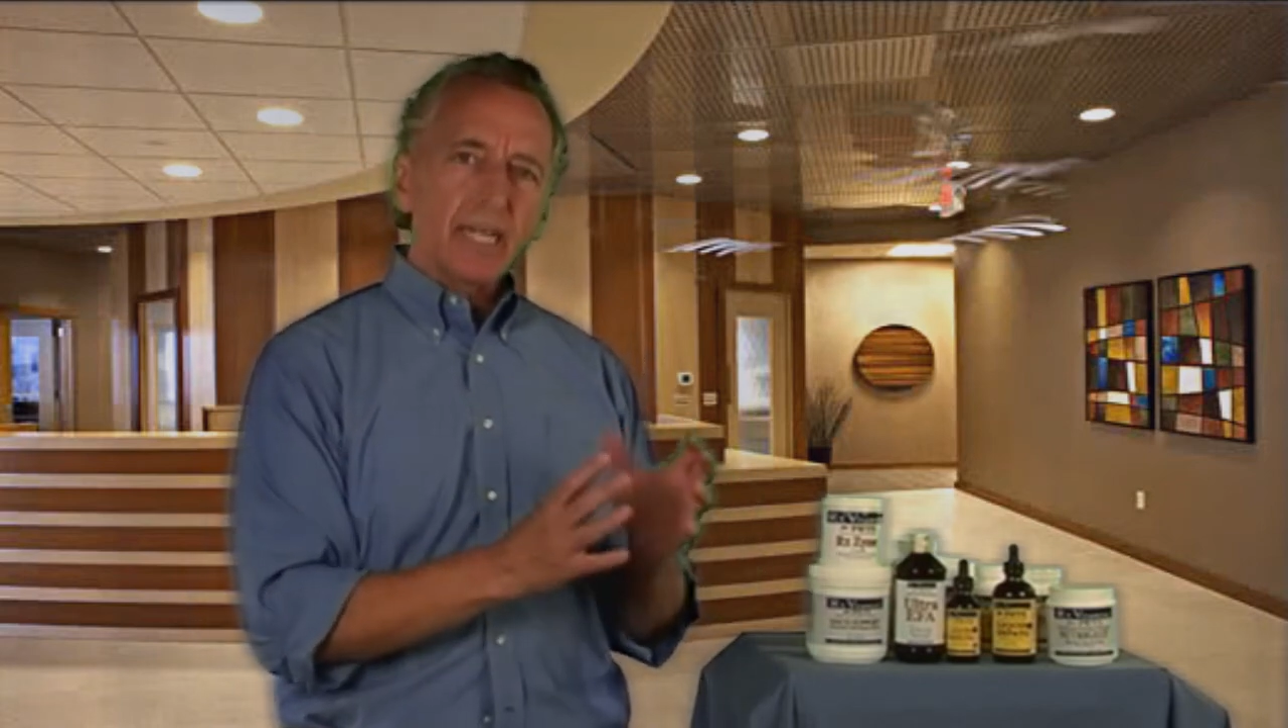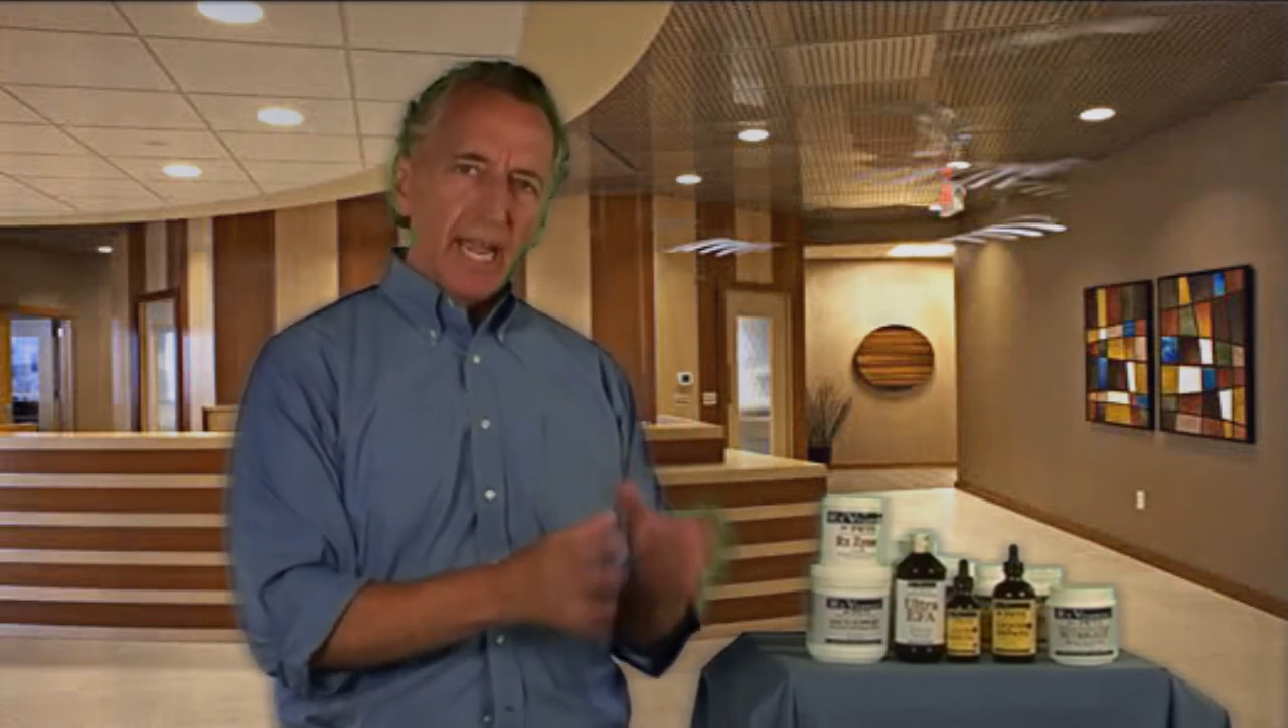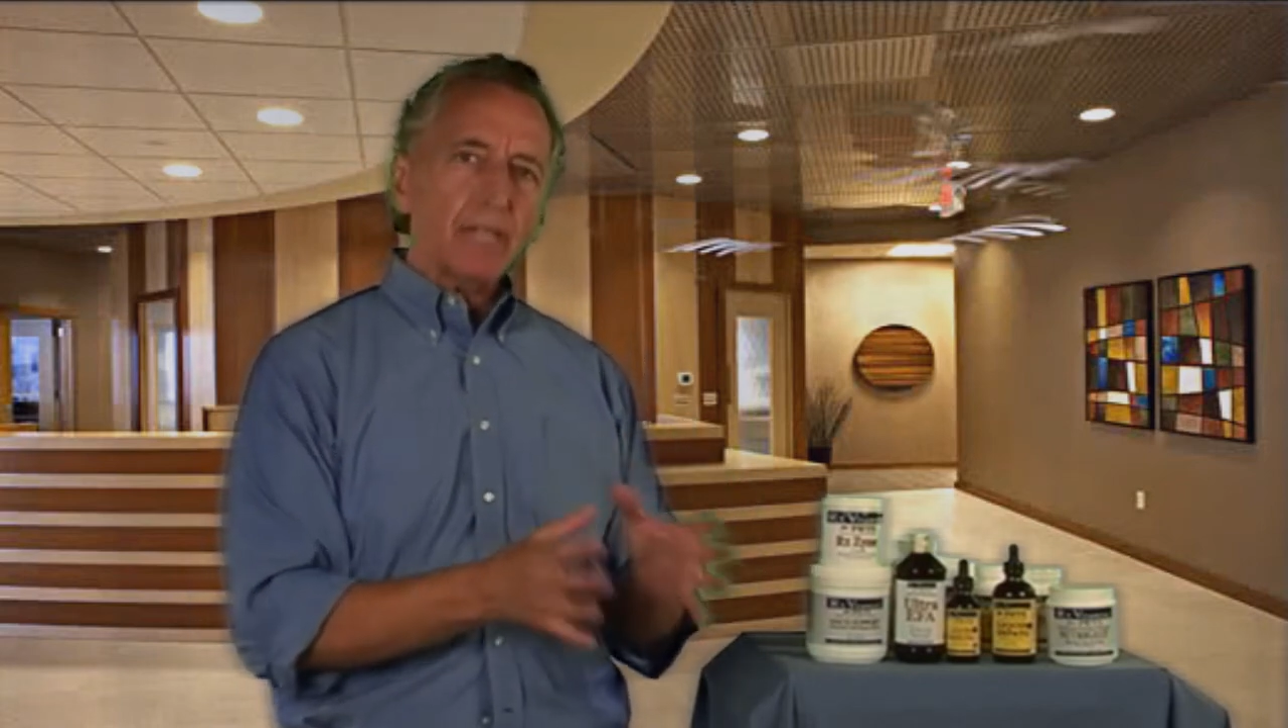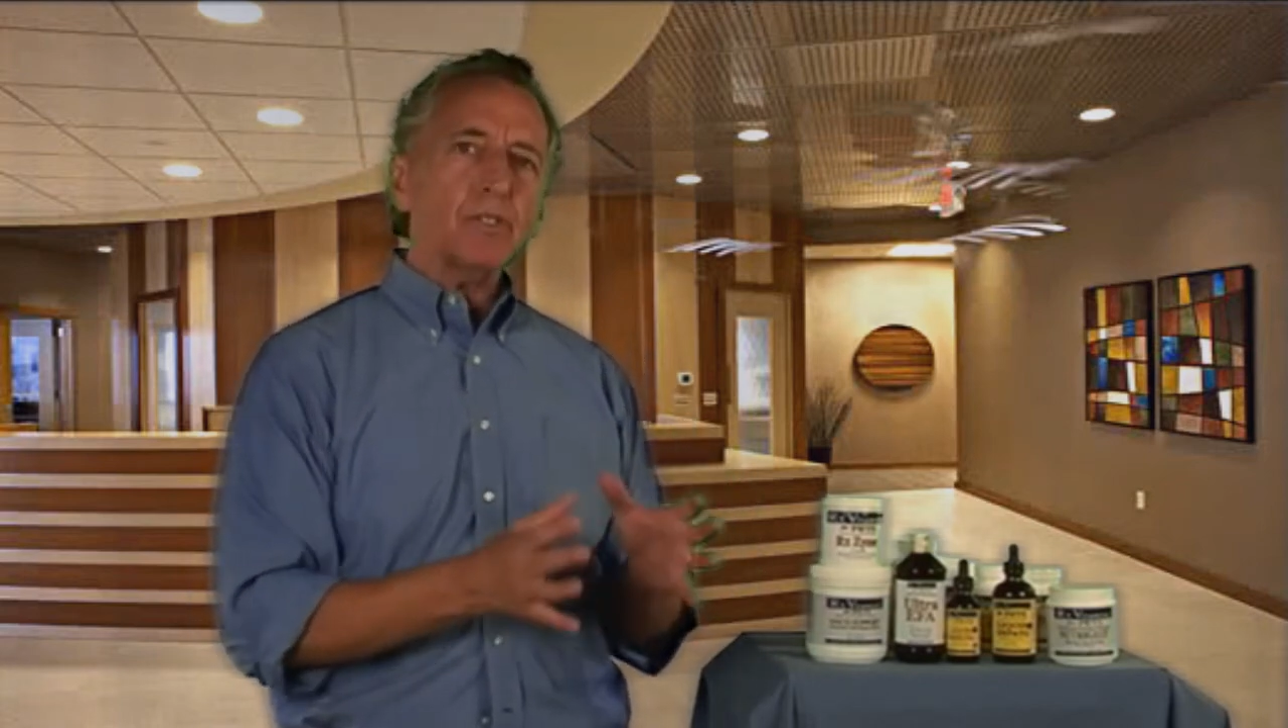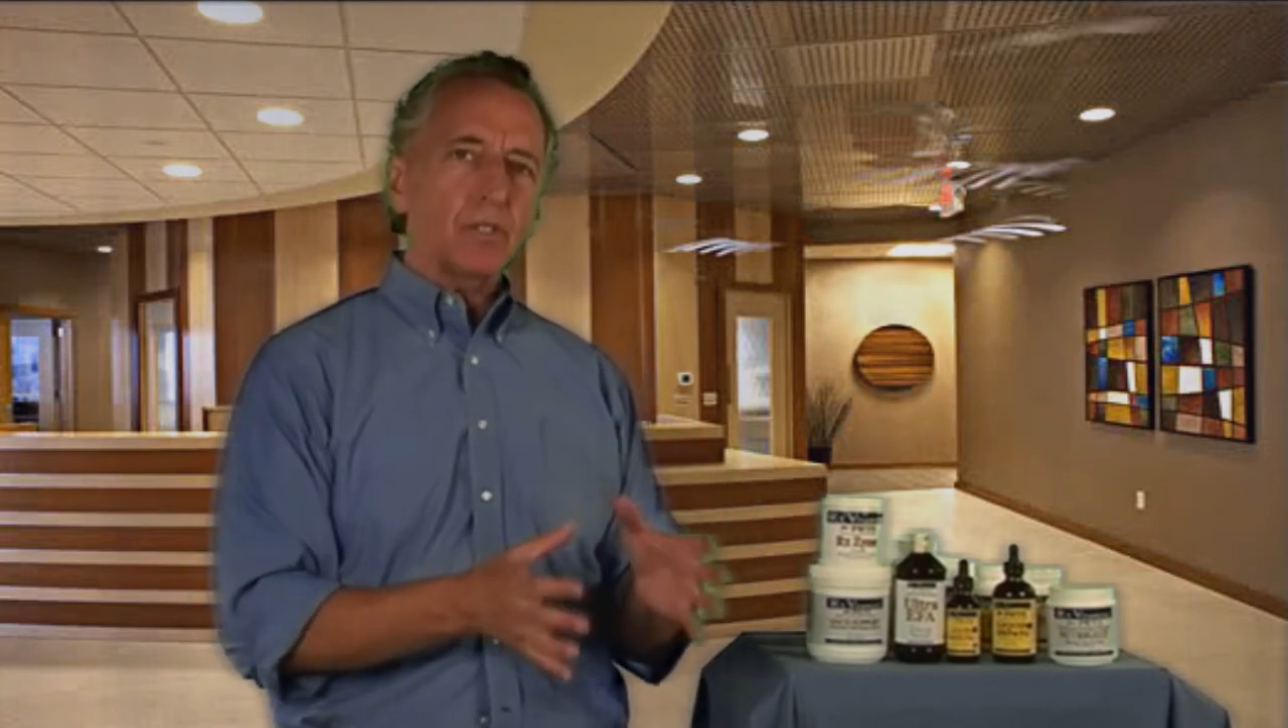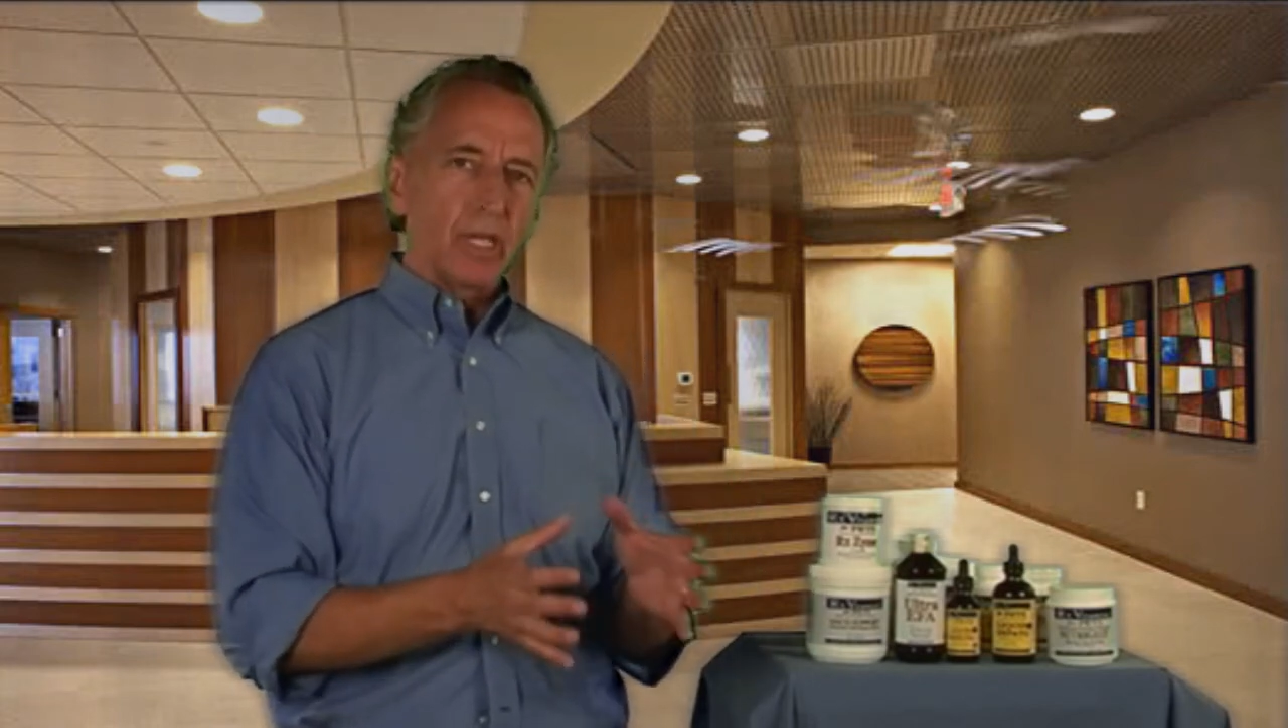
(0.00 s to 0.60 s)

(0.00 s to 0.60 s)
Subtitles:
gets